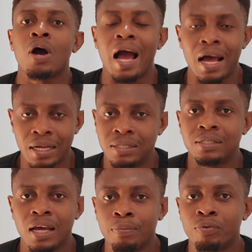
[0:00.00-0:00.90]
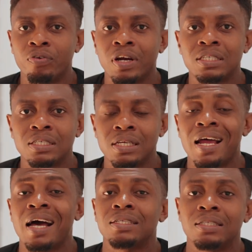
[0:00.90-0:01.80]
As time progresses and
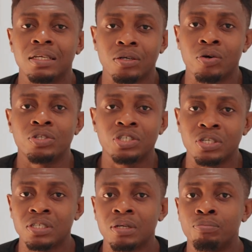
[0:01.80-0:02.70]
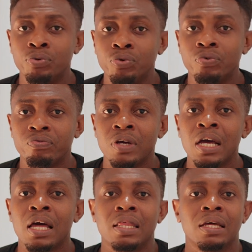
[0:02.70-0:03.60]
as conditions improve,
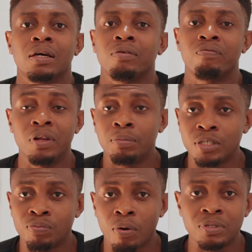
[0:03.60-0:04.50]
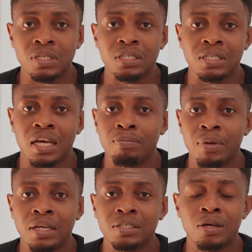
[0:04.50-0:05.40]
they can flip these properties and
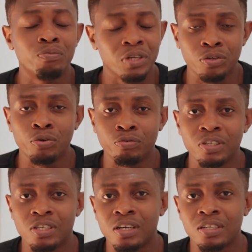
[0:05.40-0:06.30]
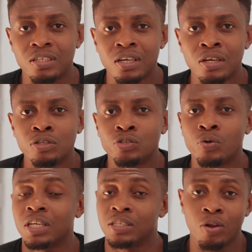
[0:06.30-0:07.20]
make some really good returns. So
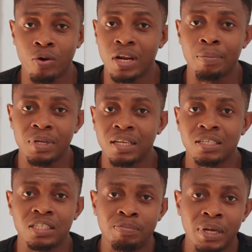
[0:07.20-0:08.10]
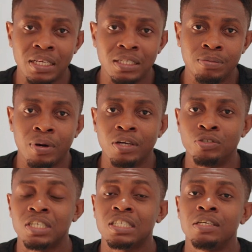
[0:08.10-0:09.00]
there's a lot happening in this space, but you
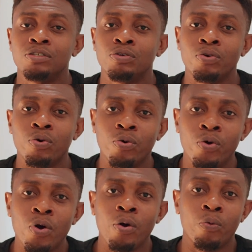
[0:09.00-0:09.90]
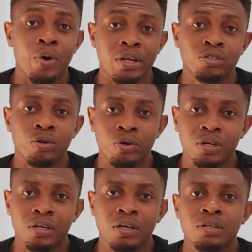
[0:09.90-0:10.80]
just need to know where to
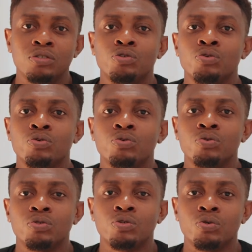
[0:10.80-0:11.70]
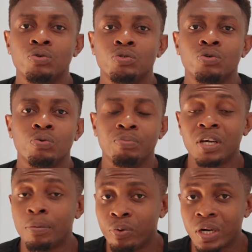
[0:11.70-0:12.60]
look to be
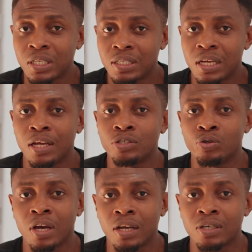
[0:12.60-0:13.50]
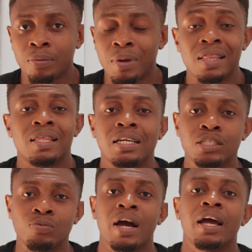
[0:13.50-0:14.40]
abreast and to catch up, and that
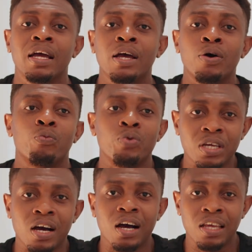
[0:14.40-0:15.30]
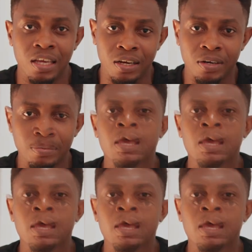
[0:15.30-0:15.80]
is why we are here.